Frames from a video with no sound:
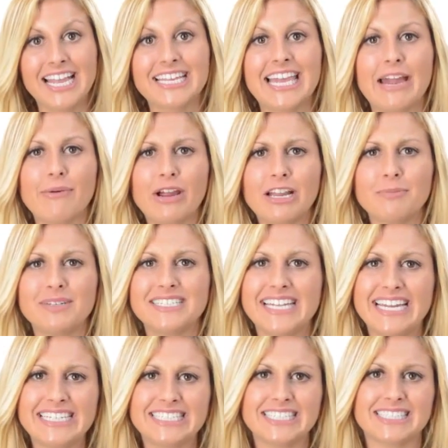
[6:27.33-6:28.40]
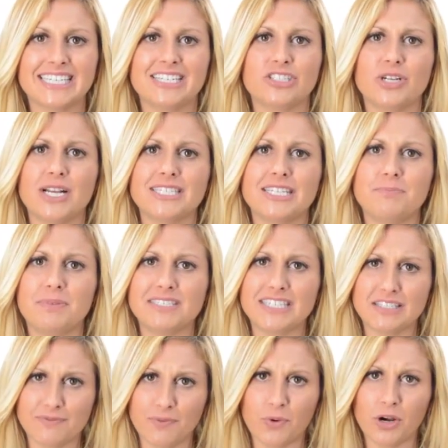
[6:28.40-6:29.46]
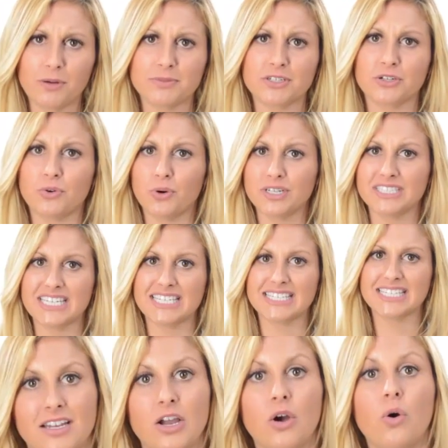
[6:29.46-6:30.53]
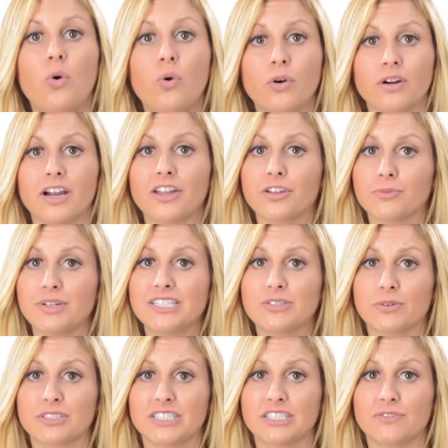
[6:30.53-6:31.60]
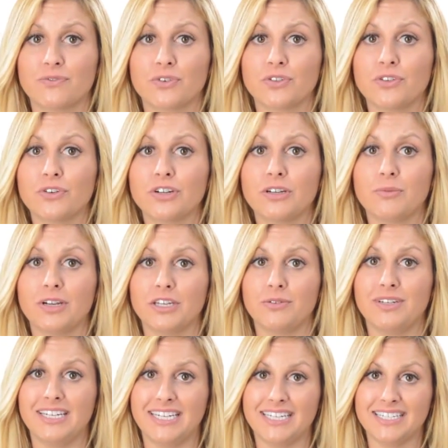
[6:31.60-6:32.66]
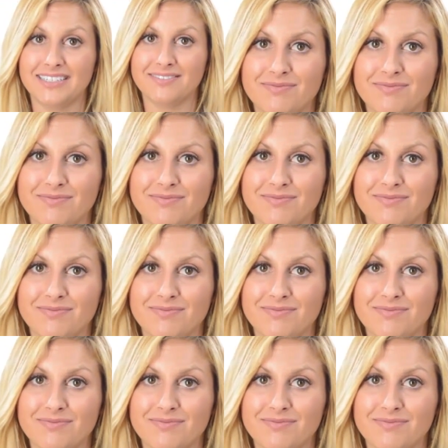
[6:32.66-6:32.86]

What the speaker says: Get recommendations in trusted business forums or courses, or other resources for learning what you need.